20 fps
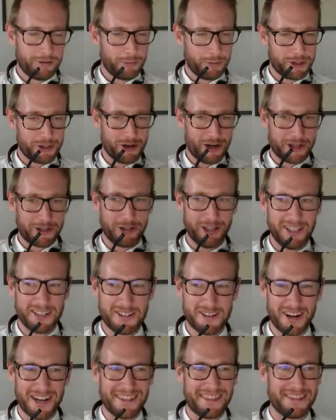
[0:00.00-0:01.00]
We try to
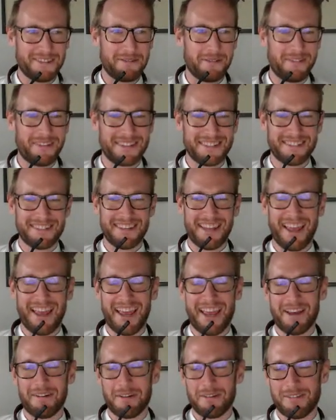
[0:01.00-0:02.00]
illustrate this with
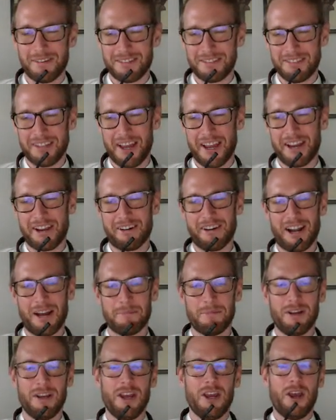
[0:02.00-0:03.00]
his diagram,
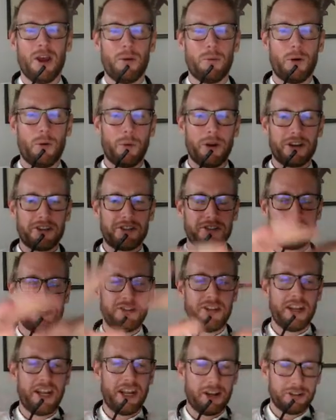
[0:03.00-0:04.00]
where we're
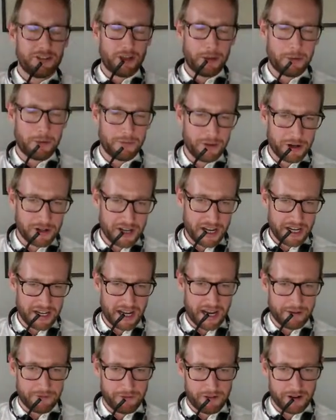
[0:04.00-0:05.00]
sitting on top of your
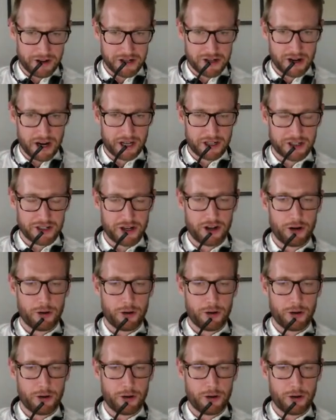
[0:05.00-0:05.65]
data infrastructure,